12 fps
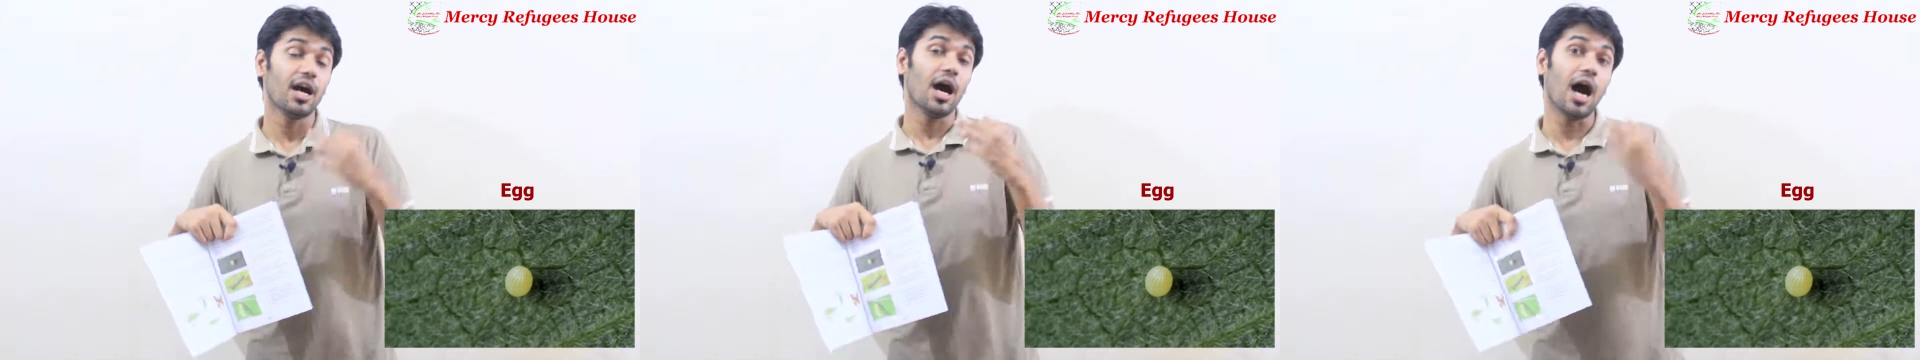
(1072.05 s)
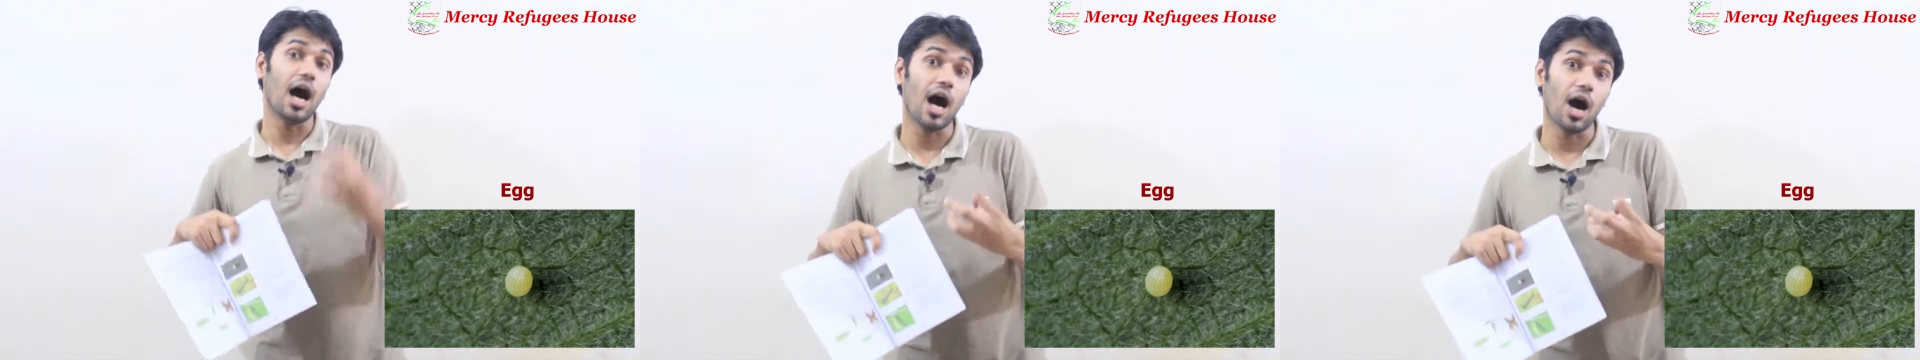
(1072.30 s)

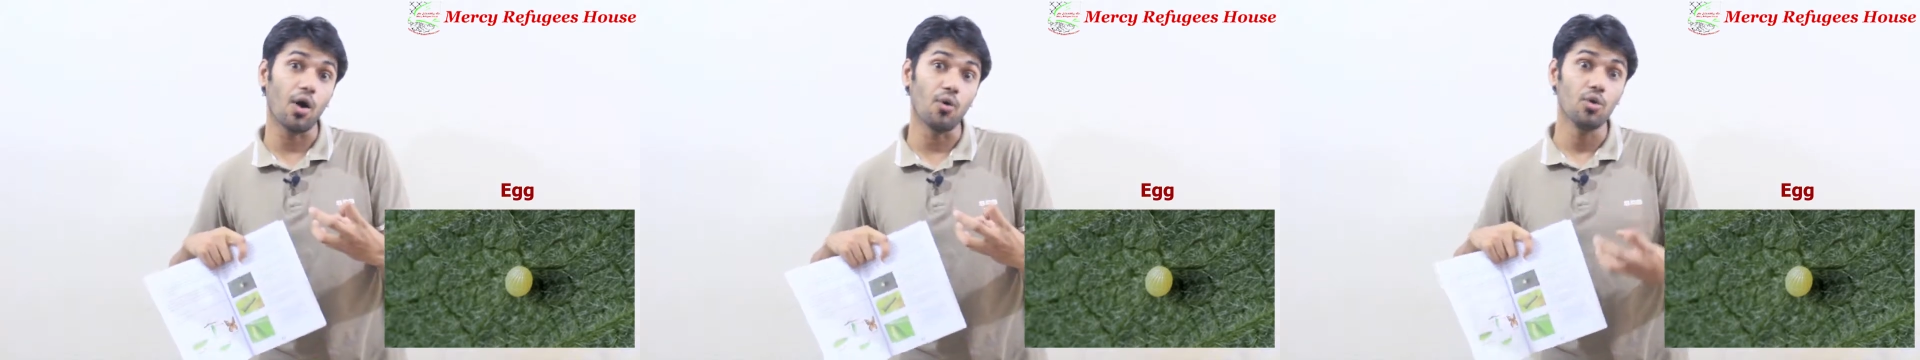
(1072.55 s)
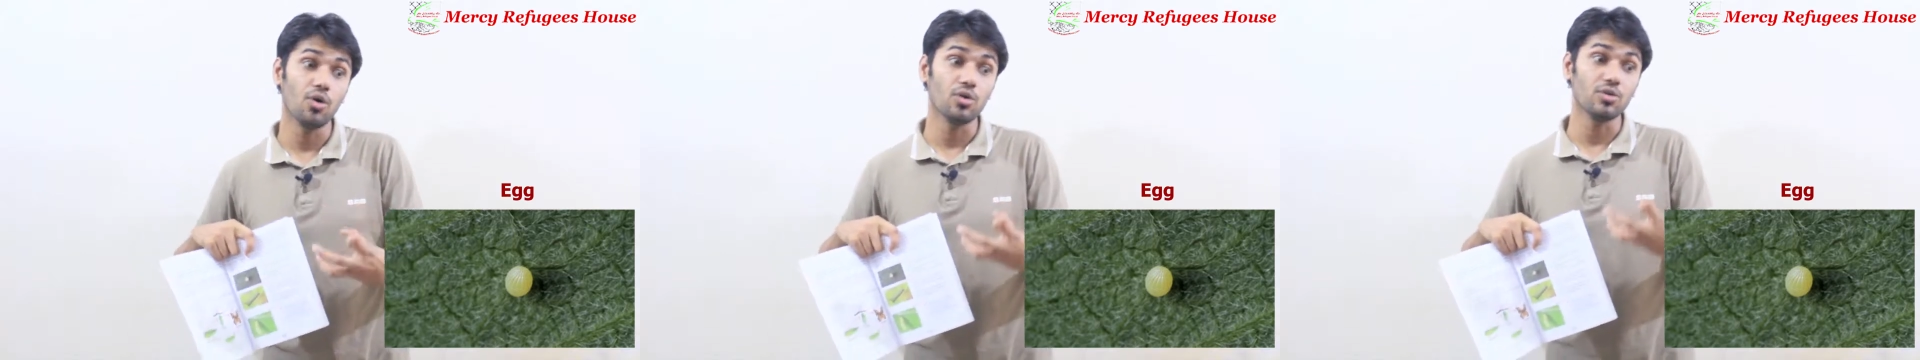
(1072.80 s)

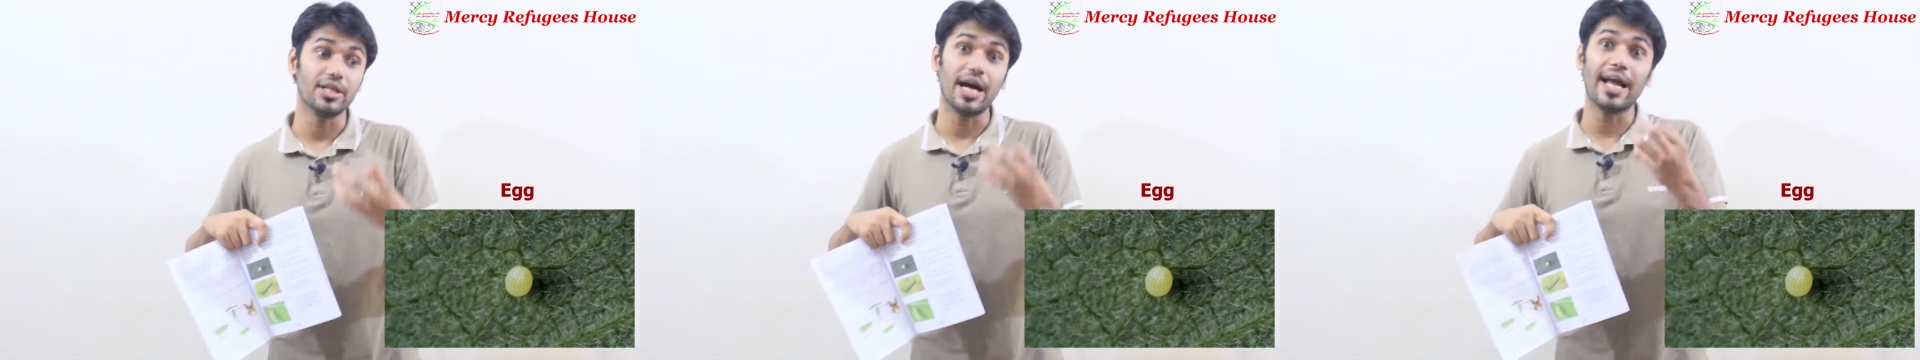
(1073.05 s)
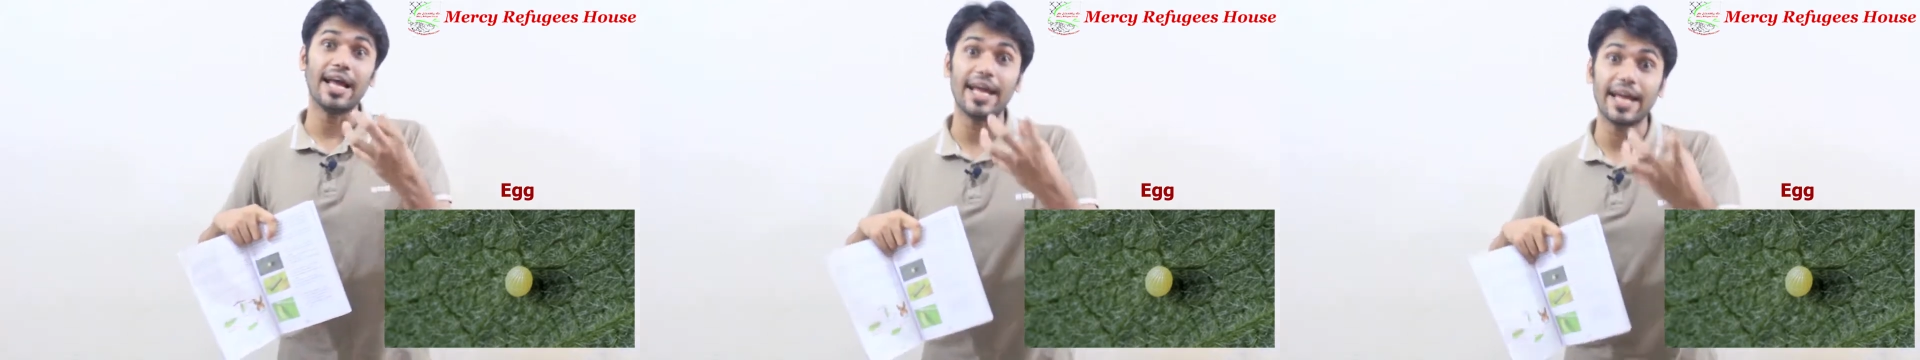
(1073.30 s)
how the
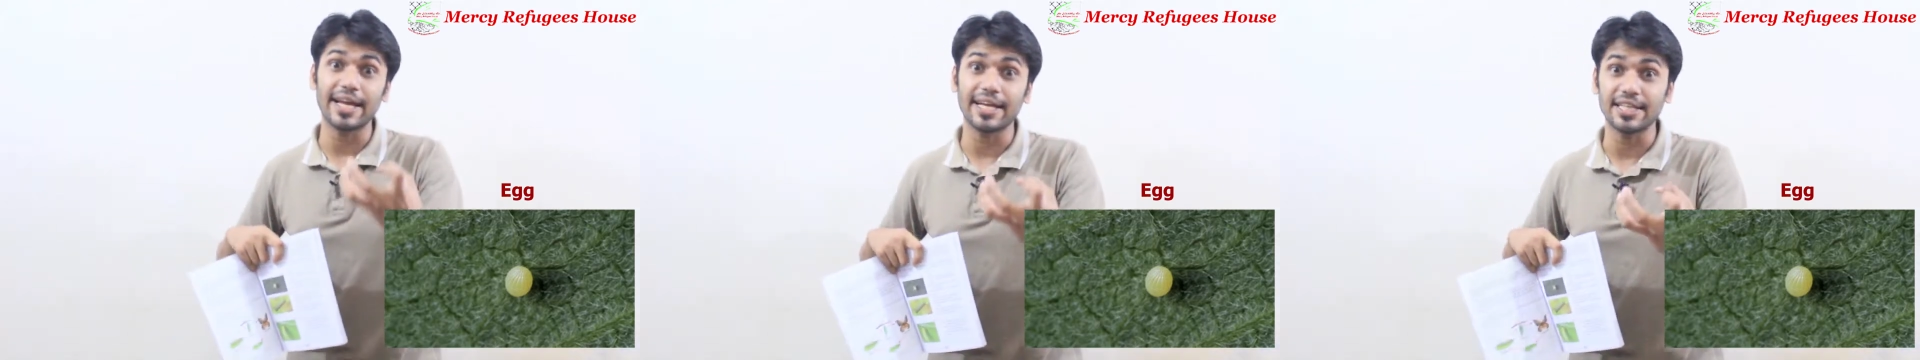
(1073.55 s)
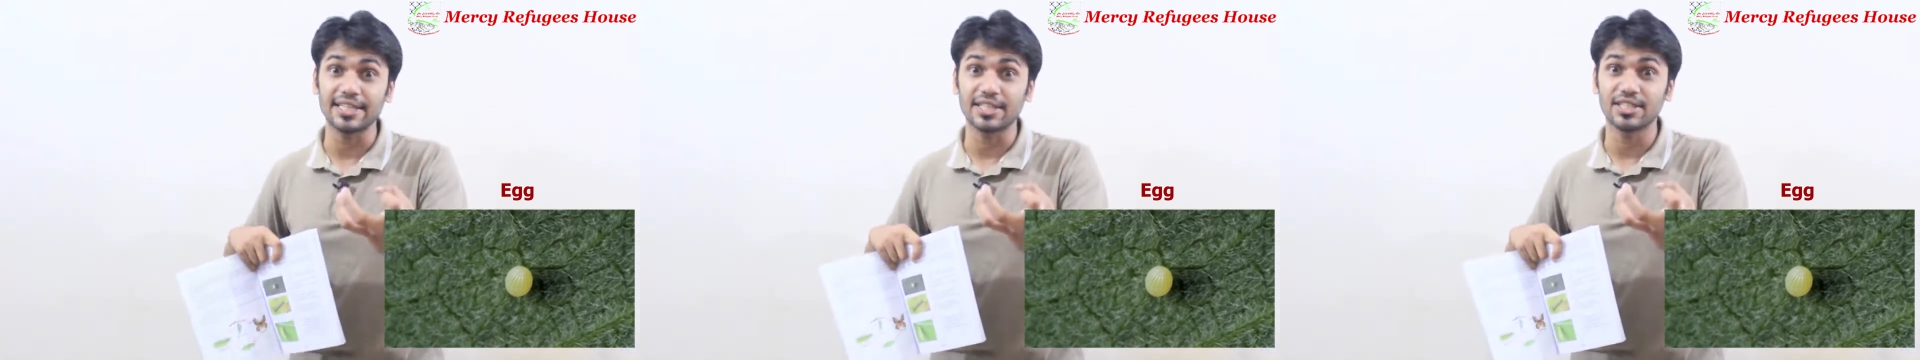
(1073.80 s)

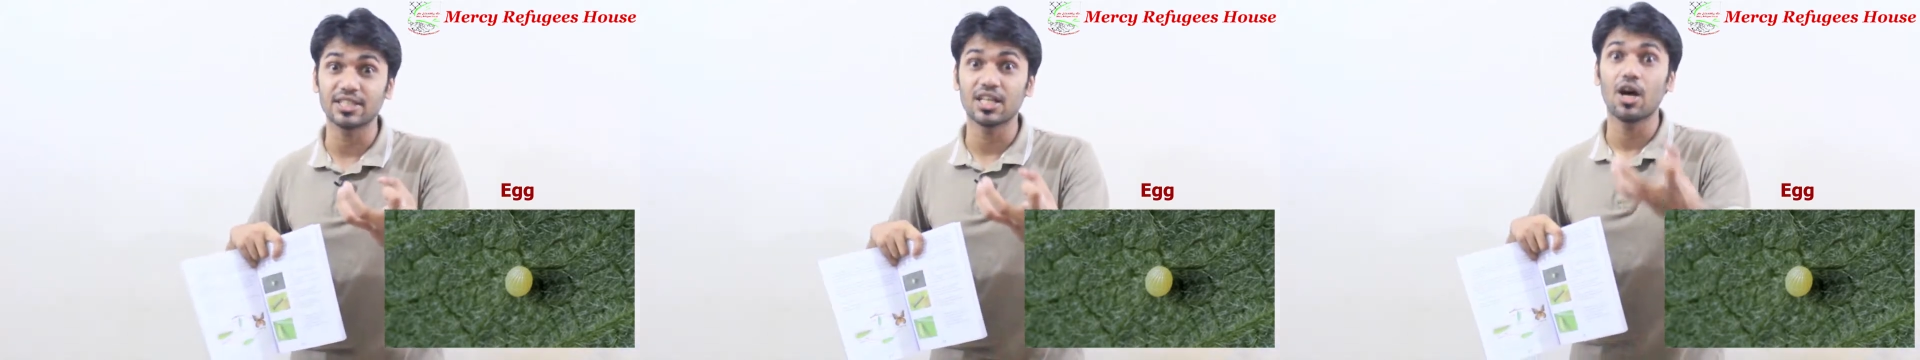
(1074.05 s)
eggs